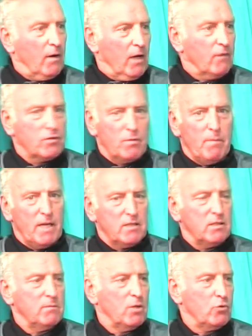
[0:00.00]
If there was a match
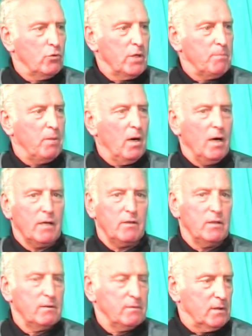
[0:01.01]
in McAuley Park
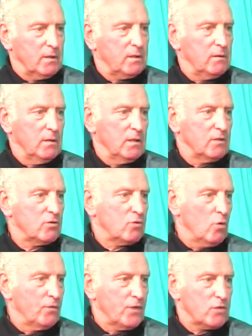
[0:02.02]
or
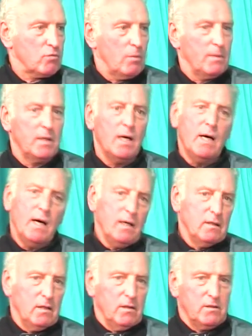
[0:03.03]
going for swimming,
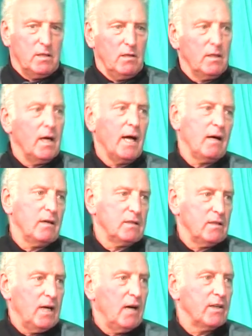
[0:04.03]
I
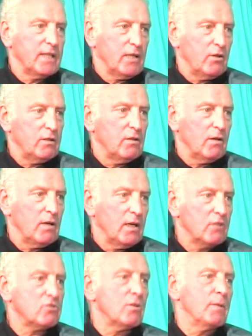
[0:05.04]
had to get out early,
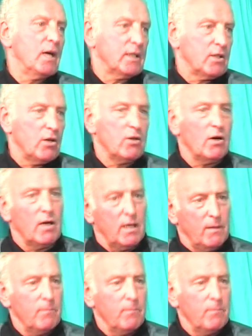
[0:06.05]
or somebody had to get out early.